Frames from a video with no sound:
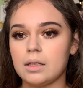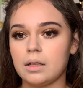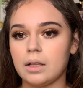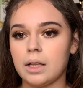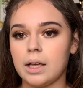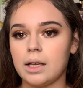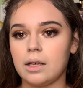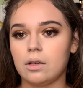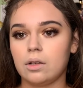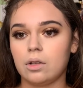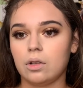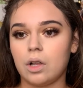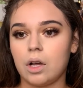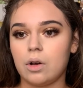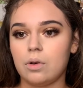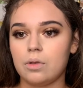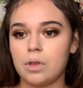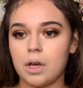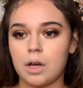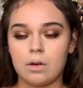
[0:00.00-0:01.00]
like, glow,
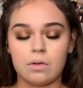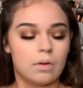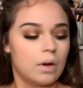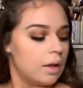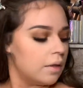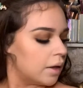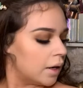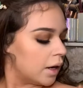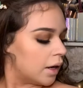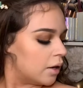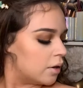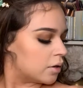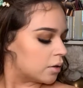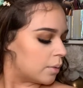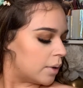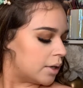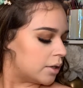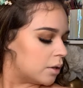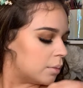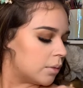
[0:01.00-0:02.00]
though. I think I used
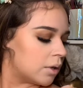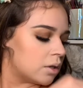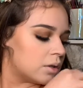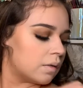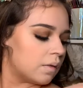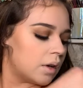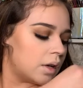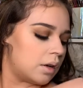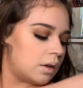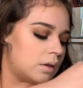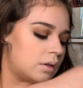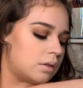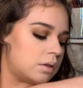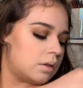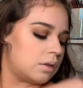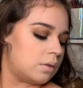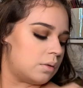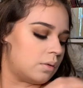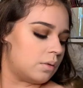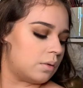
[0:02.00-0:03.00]
way too much over here,
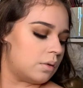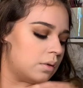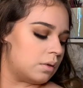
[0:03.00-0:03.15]
too.